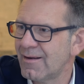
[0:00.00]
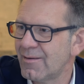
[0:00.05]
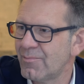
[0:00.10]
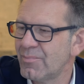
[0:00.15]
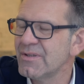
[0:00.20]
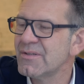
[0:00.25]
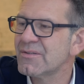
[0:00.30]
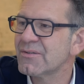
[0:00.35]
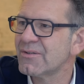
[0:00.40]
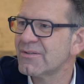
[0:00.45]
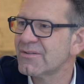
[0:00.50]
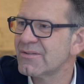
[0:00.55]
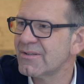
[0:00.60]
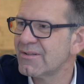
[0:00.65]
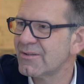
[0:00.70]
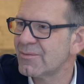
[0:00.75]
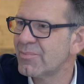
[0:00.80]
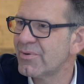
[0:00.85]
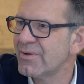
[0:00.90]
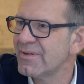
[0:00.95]
please
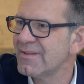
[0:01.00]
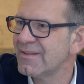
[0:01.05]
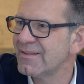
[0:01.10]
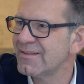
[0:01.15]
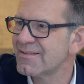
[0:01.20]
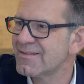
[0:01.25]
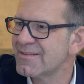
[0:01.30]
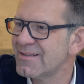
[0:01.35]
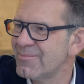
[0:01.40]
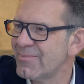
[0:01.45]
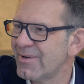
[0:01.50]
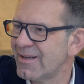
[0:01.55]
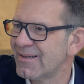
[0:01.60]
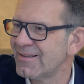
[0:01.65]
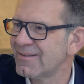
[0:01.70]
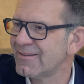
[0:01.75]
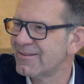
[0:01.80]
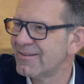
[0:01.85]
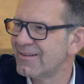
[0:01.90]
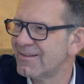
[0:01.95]
consider printing this
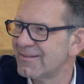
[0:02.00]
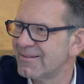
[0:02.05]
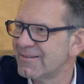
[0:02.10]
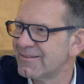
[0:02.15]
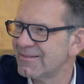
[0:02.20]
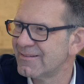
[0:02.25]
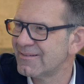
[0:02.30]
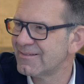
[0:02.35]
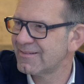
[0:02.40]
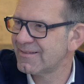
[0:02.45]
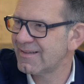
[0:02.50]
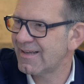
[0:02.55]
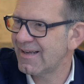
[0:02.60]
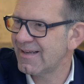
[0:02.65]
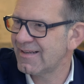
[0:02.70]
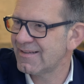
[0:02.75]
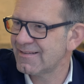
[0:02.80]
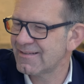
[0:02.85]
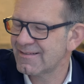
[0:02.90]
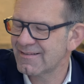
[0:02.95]
email. Yeah.
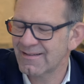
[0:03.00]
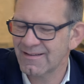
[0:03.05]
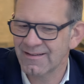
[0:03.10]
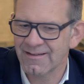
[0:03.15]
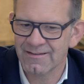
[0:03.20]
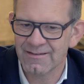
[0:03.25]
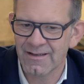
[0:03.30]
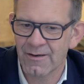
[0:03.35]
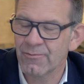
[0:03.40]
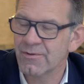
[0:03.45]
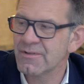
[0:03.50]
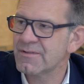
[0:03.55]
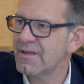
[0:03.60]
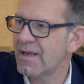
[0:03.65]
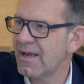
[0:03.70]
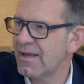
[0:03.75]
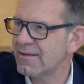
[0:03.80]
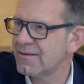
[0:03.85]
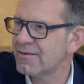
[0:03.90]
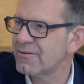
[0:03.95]
and that was
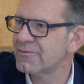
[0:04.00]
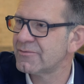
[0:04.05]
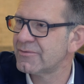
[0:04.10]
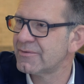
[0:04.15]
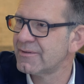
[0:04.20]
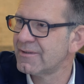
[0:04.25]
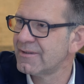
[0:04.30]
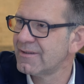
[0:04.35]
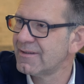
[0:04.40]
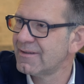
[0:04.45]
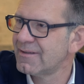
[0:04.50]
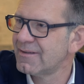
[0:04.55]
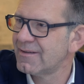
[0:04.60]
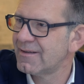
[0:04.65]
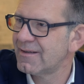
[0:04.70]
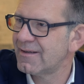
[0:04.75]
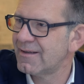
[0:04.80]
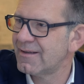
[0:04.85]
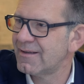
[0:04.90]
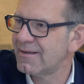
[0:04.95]
the end of
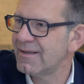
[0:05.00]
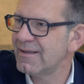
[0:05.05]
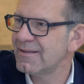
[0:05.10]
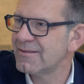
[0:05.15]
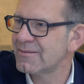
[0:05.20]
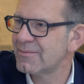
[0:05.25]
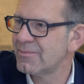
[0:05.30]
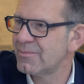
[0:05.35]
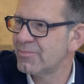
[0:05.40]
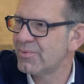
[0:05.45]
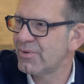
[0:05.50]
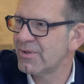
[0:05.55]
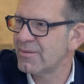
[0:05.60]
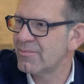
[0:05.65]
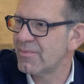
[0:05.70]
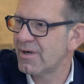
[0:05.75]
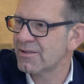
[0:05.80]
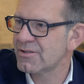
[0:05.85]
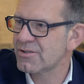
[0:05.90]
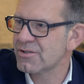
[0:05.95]
uh, it's pretty
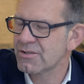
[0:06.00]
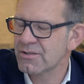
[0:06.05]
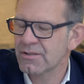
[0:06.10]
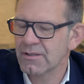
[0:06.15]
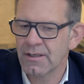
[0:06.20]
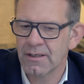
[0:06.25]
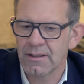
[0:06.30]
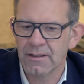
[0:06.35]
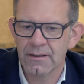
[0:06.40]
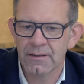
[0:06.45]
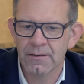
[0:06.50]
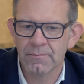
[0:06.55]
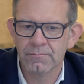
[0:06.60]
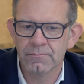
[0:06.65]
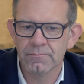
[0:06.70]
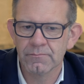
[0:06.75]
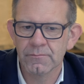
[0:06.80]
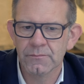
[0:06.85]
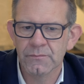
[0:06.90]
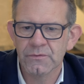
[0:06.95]
much.
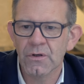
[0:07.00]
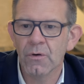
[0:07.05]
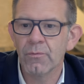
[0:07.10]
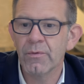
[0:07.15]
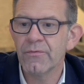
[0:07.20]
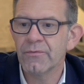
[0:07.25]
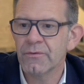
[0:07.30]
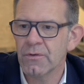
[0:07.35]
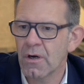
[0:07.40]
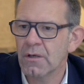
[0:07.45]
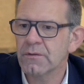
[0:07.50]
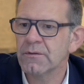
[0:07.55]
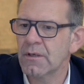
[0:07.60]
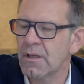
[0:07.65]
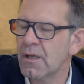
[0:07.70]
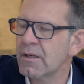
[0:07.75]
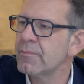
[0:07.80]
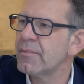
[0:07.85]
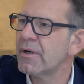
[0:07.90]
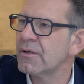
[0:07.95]
Um, so we've talked a
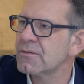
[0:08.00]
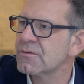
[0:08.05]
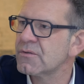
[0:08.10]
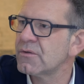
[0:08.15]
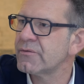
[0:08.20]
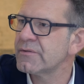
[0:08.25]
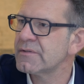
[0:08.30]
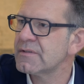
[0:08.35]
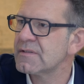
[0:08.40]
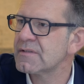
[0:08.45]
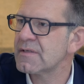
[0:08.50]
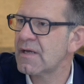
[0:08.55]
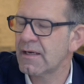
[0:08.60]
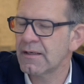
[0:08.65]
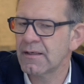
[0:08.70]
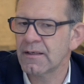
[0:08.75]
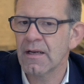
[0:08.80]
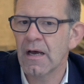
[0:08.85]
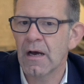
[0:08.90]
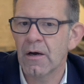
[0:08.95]
lot about service
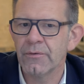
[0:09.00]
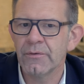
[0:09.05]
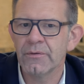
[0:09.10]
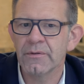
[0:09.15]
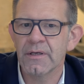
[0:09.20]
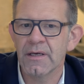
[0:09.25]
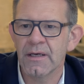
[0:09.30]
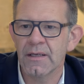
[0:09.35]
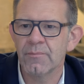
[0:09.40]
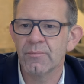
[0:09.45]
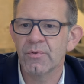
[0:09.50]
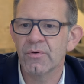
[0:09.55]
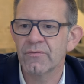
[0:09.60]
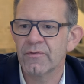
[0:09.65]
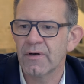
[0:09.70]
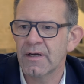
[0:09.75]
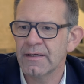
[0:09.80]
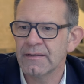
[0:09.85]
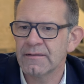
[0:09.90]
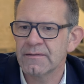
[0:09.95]
design and how you can
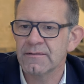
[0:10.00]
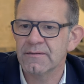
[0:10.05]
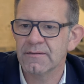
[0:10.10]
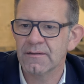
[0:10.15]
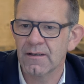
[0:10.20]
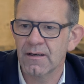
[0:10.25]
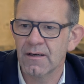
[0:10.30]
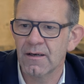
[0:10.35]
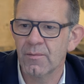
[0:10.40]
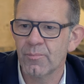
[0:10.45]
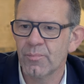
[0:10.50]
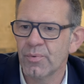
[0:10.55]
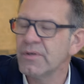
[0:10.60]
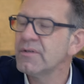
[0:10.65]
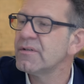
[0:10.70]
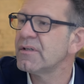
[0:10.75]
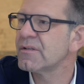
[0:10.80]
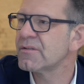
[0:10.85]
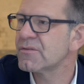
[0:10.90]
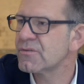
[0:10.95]
provide uh,
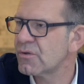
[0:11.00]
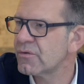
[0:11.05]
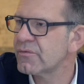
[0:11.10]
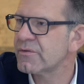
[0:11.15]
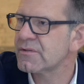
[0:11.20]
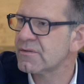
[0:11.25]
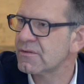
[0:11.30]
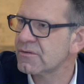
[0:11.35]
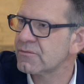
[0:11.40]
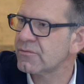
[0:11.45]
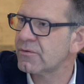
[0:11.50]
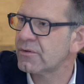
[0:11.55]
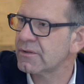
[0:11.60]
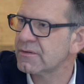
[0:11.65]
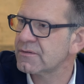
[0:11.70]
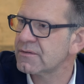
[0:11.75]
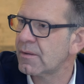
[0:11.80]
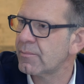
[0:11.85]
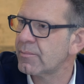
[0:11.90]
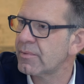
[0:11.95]
printing services, for
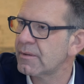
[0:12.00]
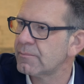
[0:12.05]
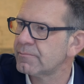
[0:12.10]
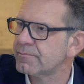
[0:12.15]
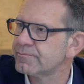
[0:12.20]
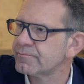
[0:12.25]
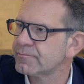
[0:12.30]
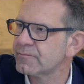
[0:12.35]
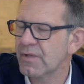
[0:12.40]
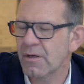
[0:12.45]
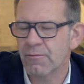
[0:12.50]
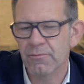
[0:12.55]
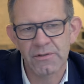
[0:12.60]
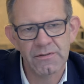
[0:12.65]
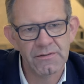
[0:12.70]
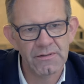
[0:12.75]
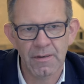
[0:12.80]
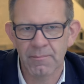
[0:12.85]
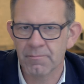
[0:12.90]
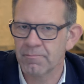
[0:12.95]
example. That
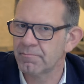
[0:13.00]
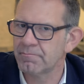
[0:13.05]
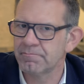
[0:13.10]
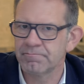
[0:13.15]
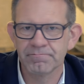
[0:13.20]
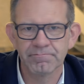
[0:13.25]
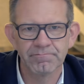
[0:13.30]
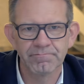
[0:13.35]
was some